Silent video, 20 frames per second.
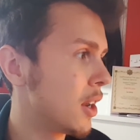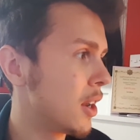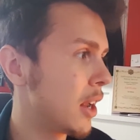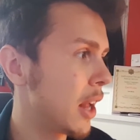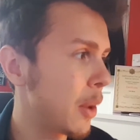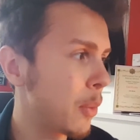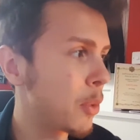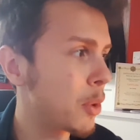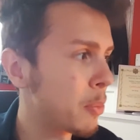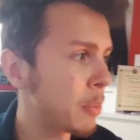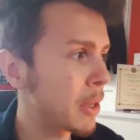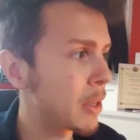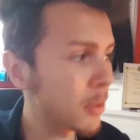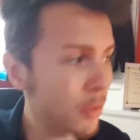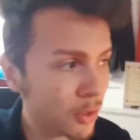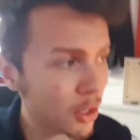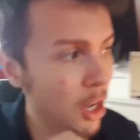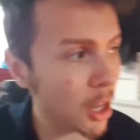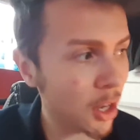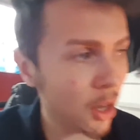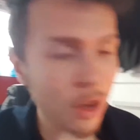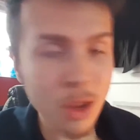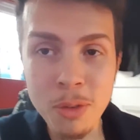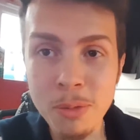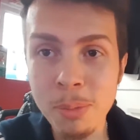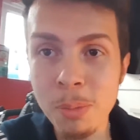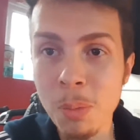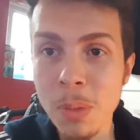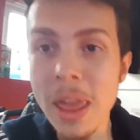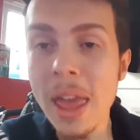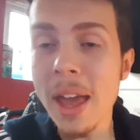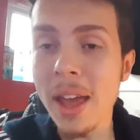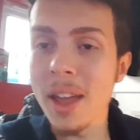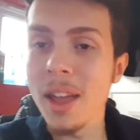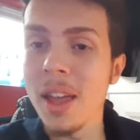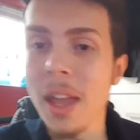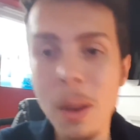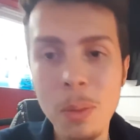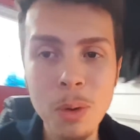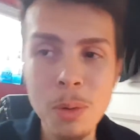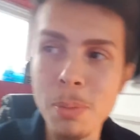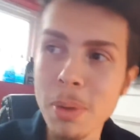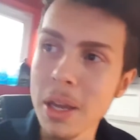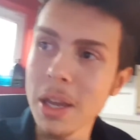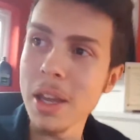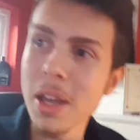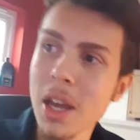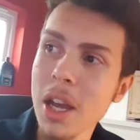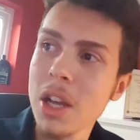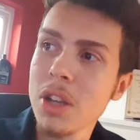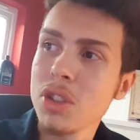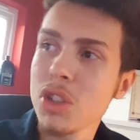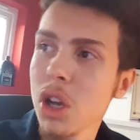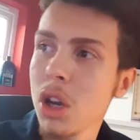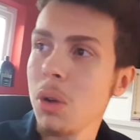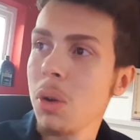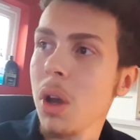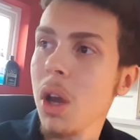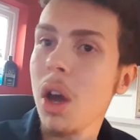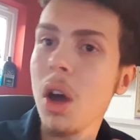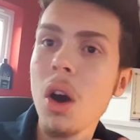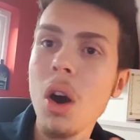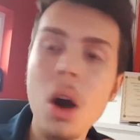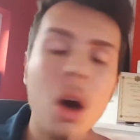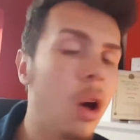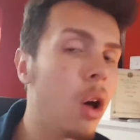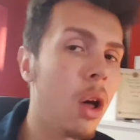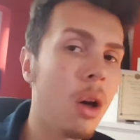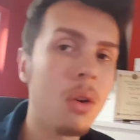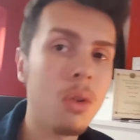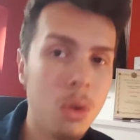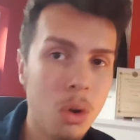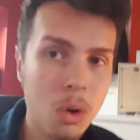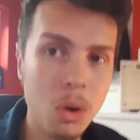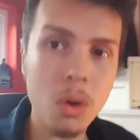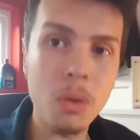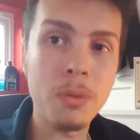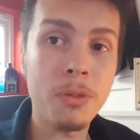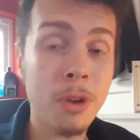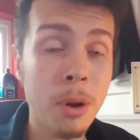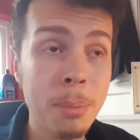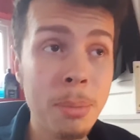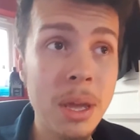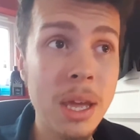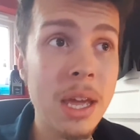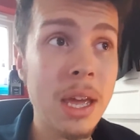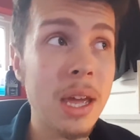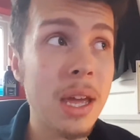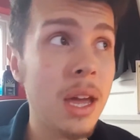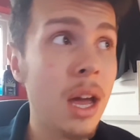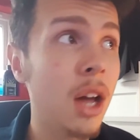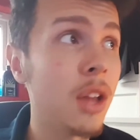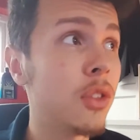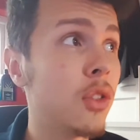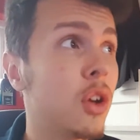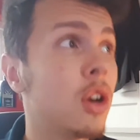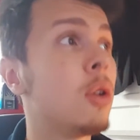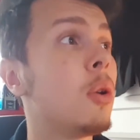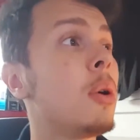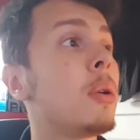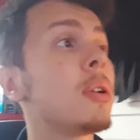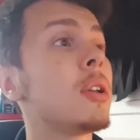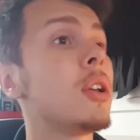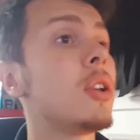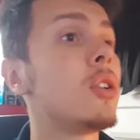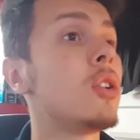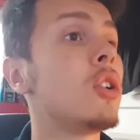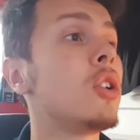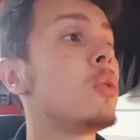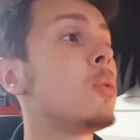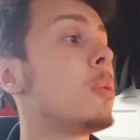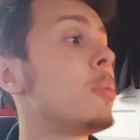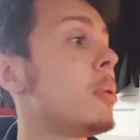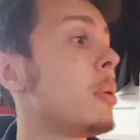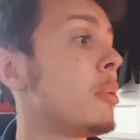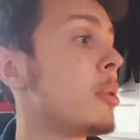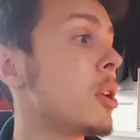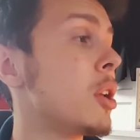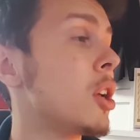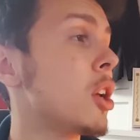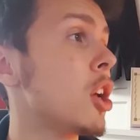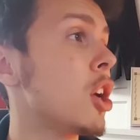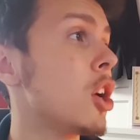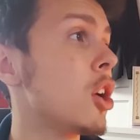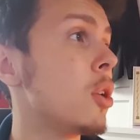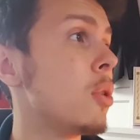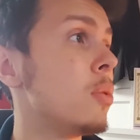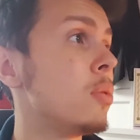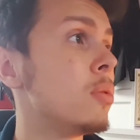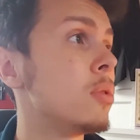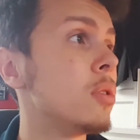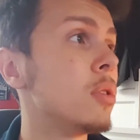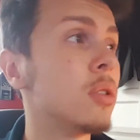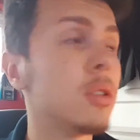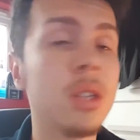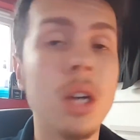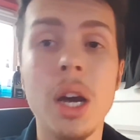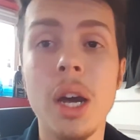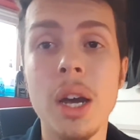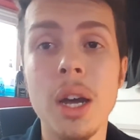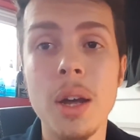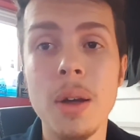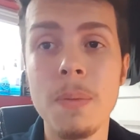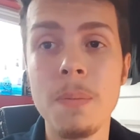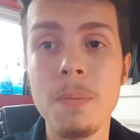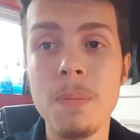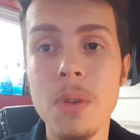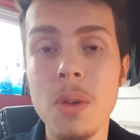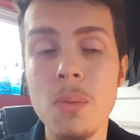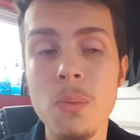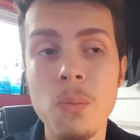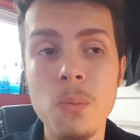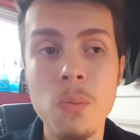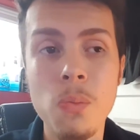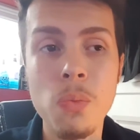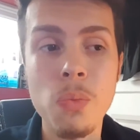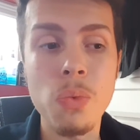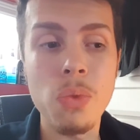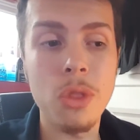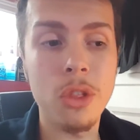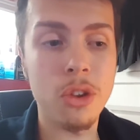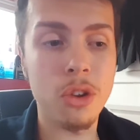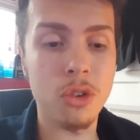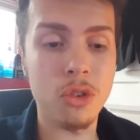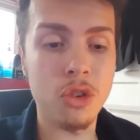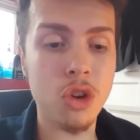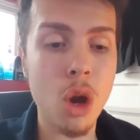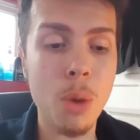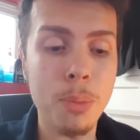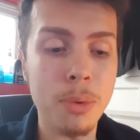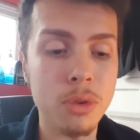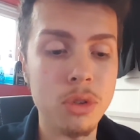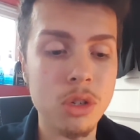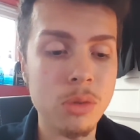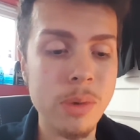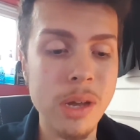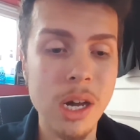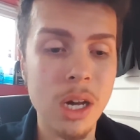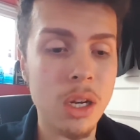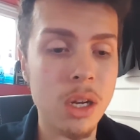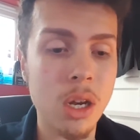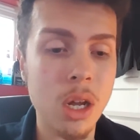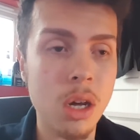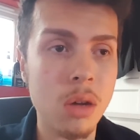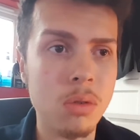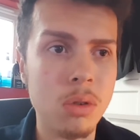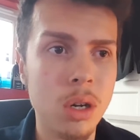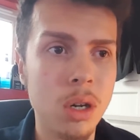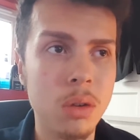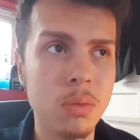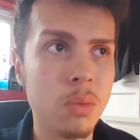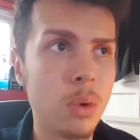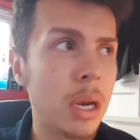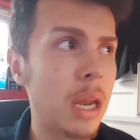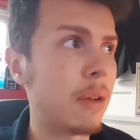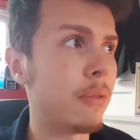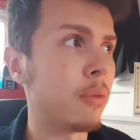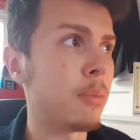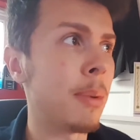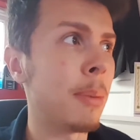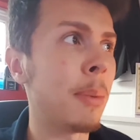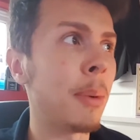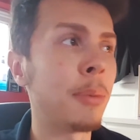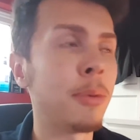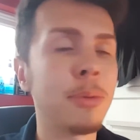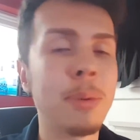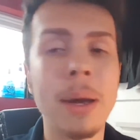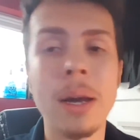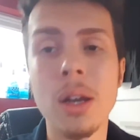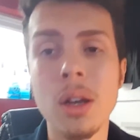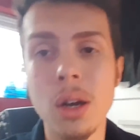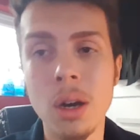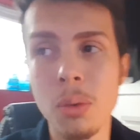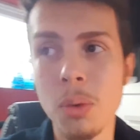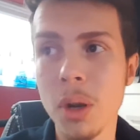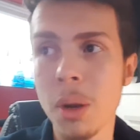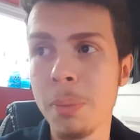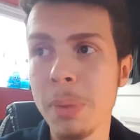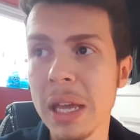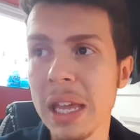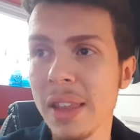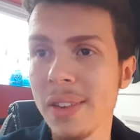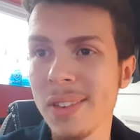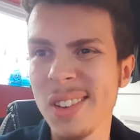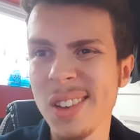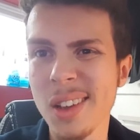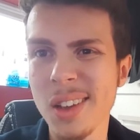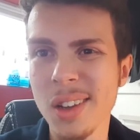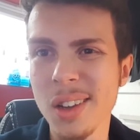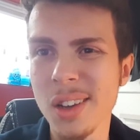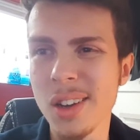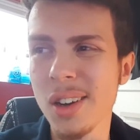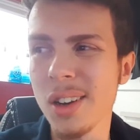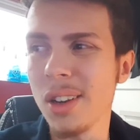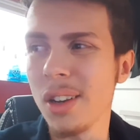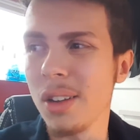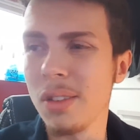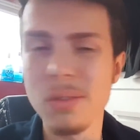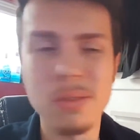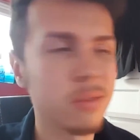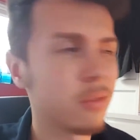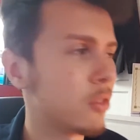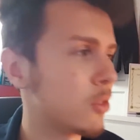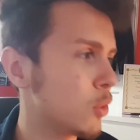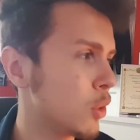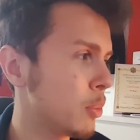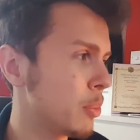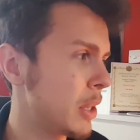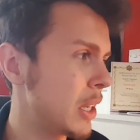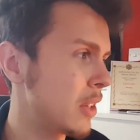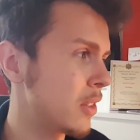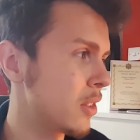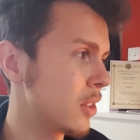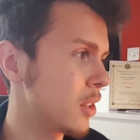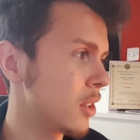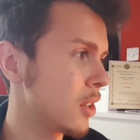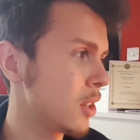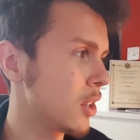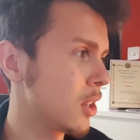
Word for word: It would be. It's starting a new. Yeah, it would be. So from here, I don't know what I'm gonna do. We're probably gonna go um, to a shop or something. I don't know. Whenever my mom's back, I want a pizza, kind of. Do you want a pizza?